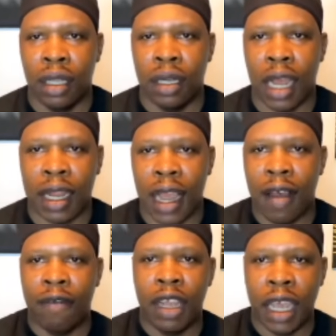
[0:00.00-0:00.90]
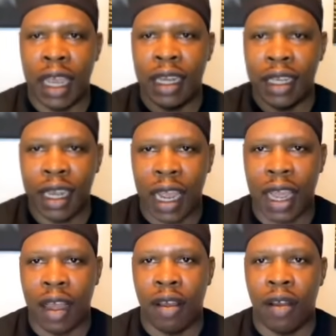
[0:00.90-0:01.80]
that have the
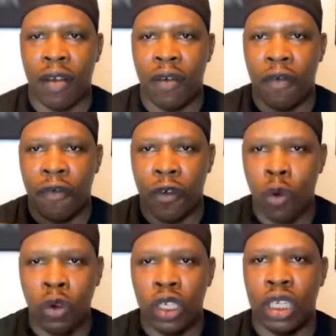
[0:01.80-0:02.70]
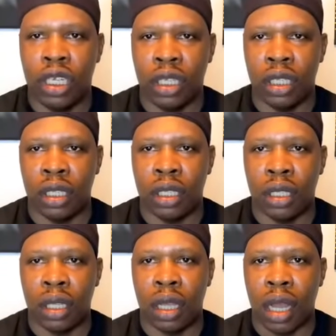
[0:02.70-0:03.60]
entire Fugees
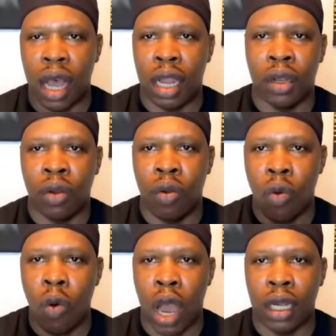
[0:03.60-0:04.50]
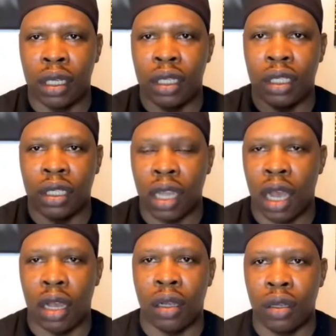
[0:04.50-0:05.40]
on one
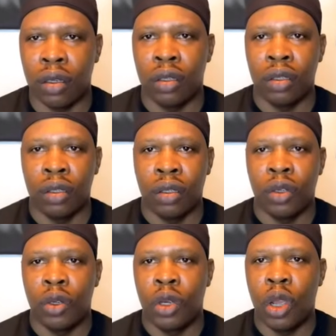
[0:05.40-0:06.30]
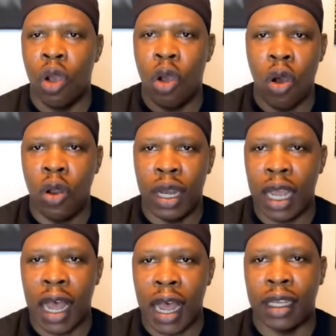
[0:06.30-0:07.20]
song. The only
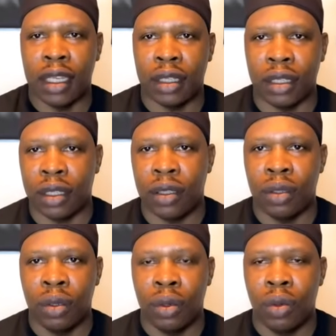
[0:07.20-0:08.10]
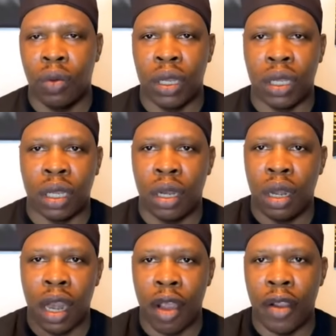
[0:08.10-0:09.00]
artist with
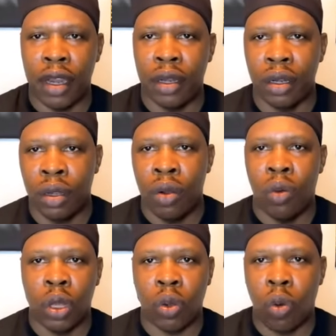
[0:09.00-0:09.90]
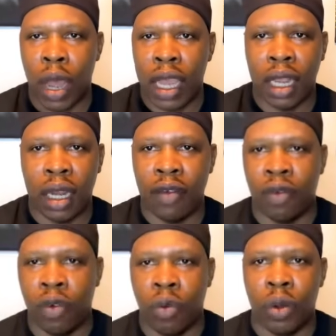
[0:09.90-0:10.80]
Lauren, with Wycliffe,
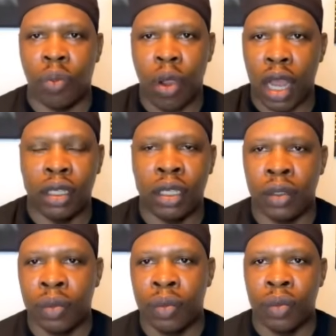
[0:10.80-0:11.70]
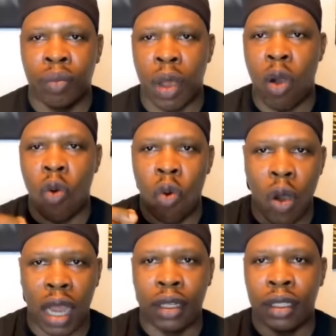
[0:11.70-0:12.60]
with Praz from
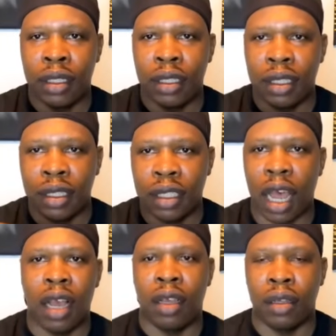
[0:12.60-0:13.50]
one song.